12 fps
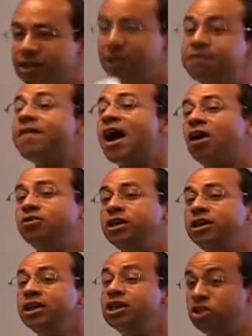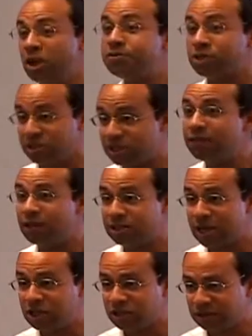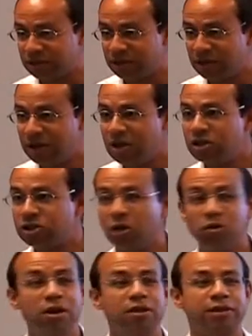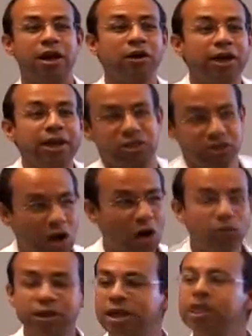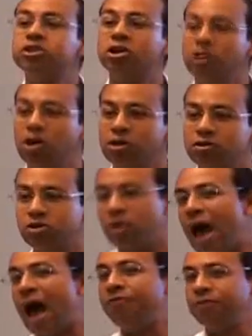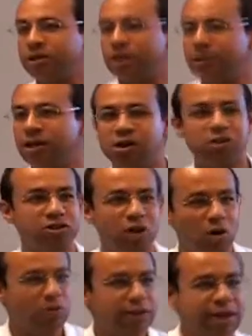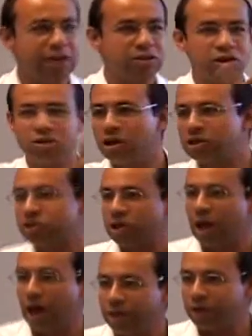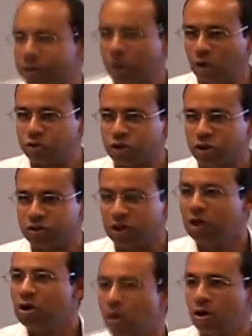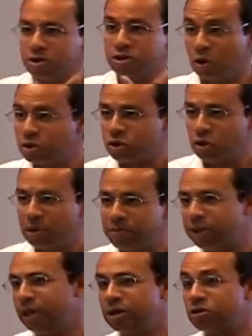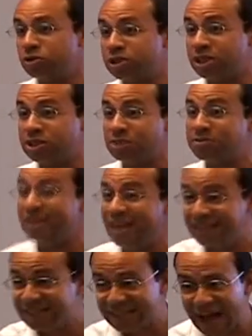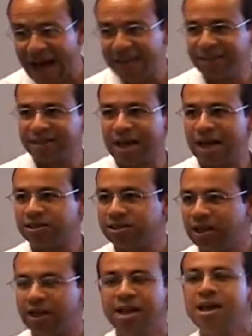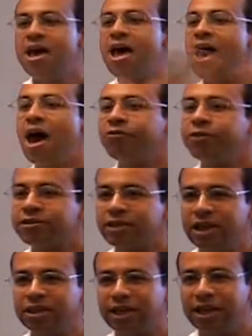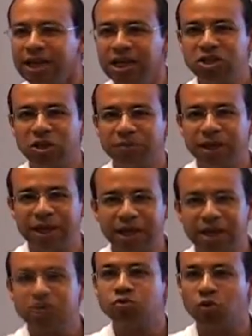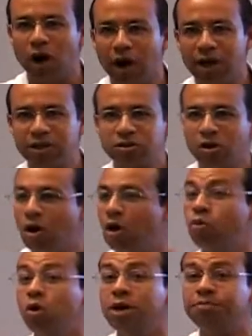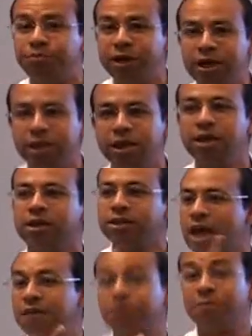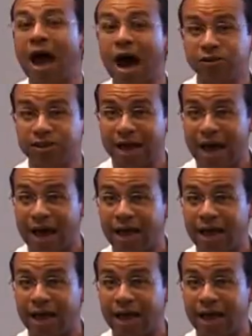founded Egyptian civilization. So there is no need to look to Africa. There is no need to look to other cultures or social and political systems inside the continent. Everything that Egypt is, was, or would be came from outside